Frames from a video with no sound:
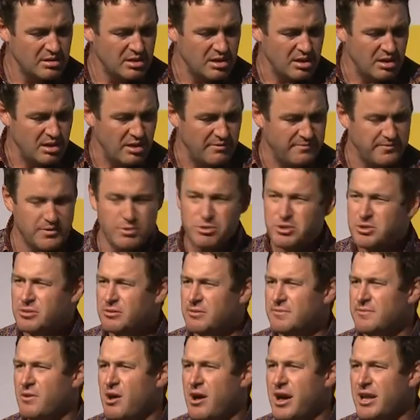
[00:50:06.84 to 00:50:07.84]
Future of
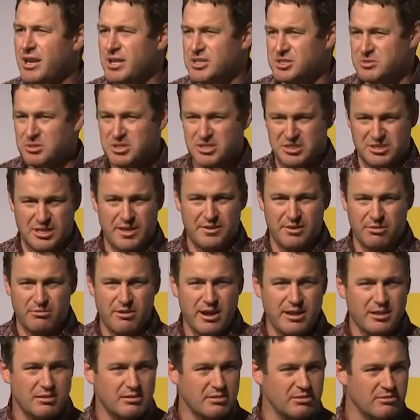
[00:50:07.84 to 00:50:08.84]
Violence, which is another great
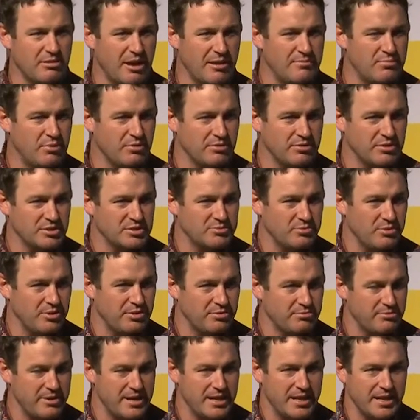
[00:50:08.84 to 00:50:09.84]
book that's worth
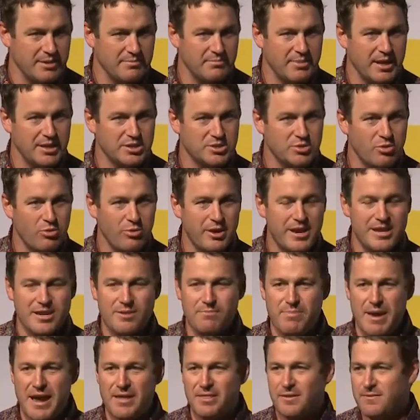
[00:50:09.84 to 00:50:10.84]
reading. But talking
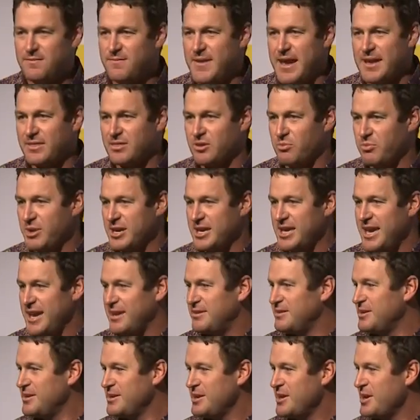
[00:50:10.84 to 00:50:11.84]
about the fact that we get
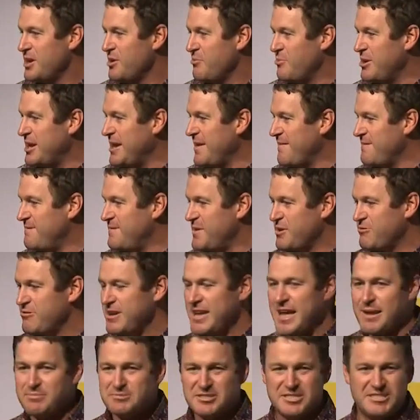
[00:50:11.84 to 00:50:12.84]
very
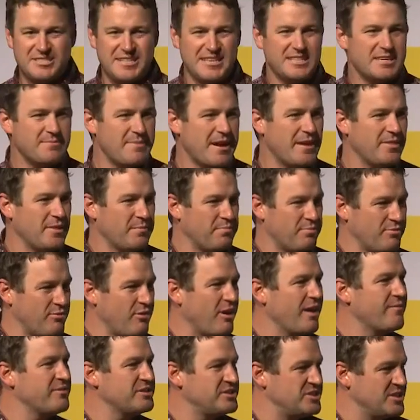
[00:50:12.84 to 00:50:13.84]
upset about the
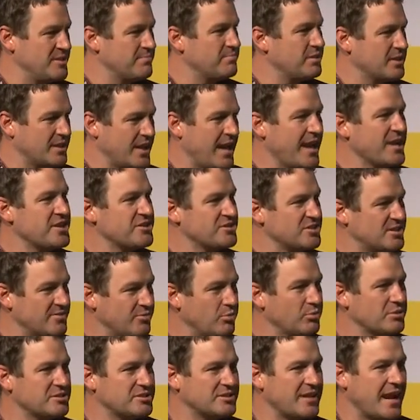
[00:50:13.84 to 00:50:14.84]
privacy implications of all
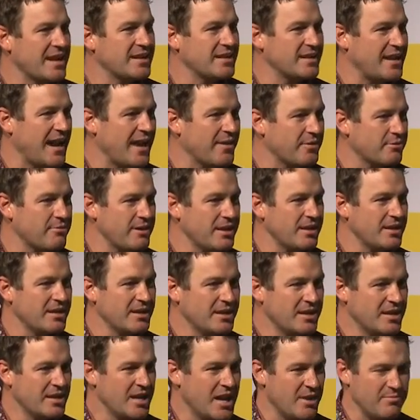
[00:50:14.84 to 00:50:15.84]
this data gathering,
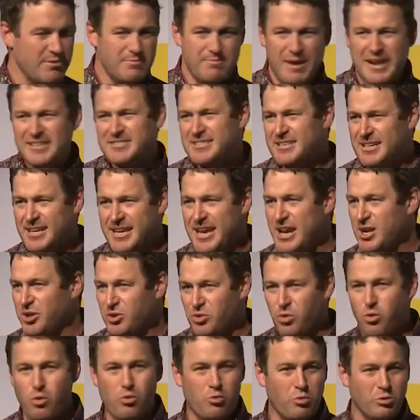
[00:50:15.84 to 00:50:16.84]
and we basically
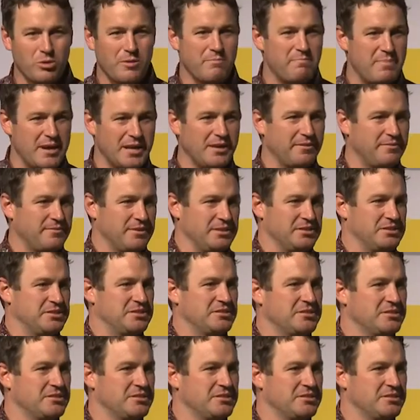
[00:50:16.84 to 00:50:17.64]
ignore all the benefits.